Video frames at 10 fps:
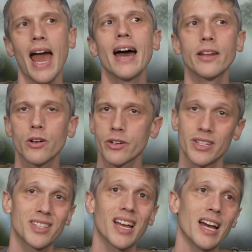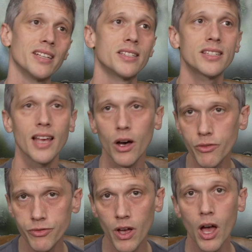added are Disguise
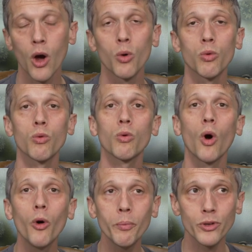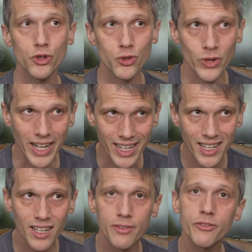Self, Rope
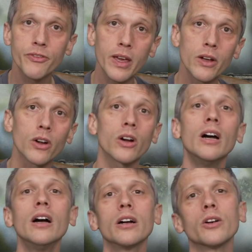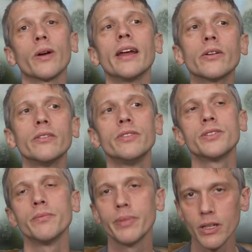Trick, Fear, Greater
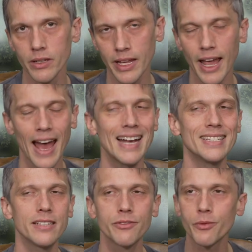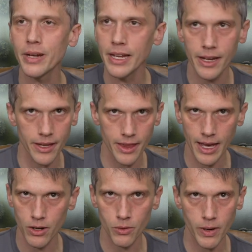Invisibility, as if we needed
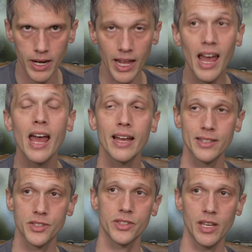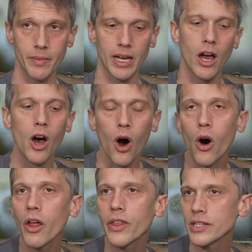that already, and Seeming.
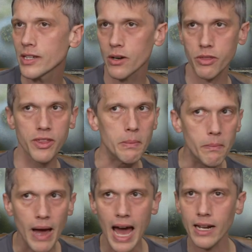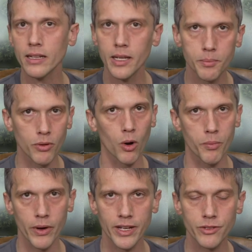All things that are thematically
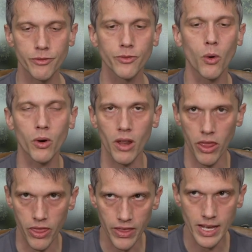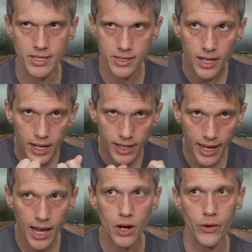appropriate for this
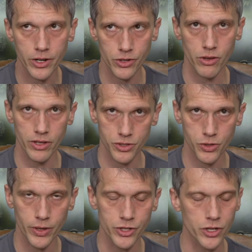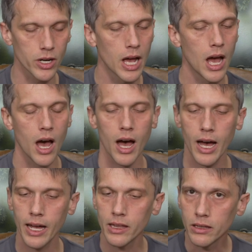character, this creature.
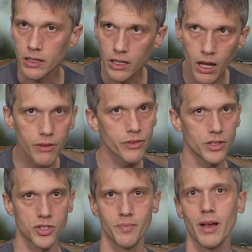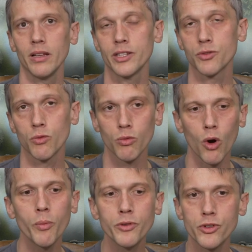I love this spell list.
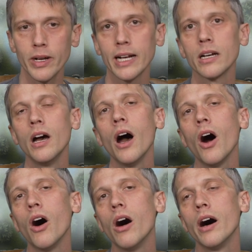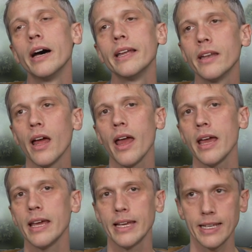Rope Trick on
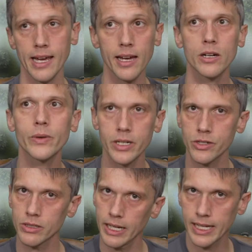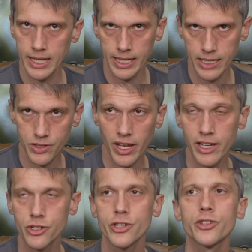a character like this
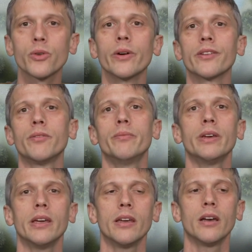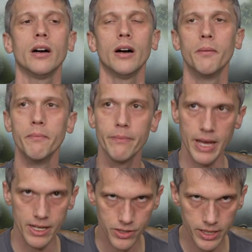is just going to be
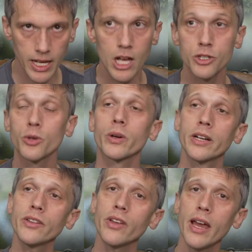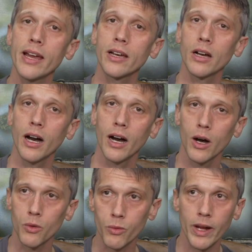amazing. So we're going to take
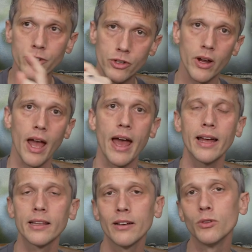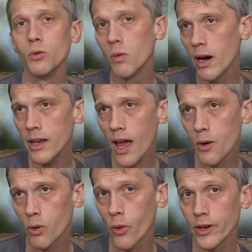a Ranger at level 1
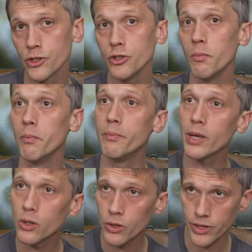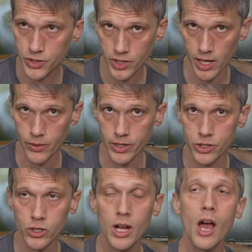and we're going to build this
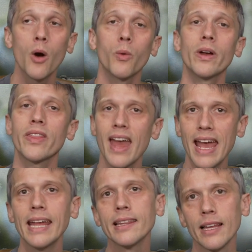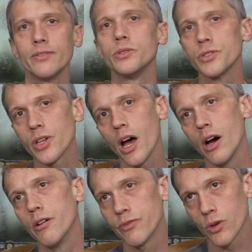character with 8 levels
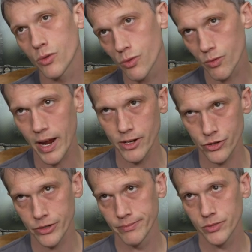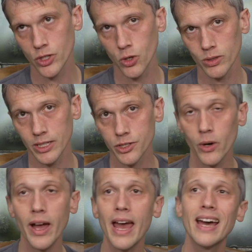of Ranger. So let's
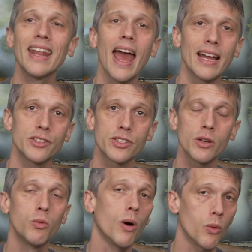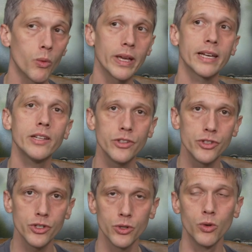go ahead and see what we can
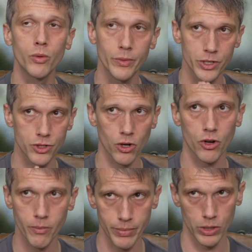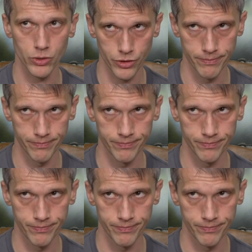do when we start our build.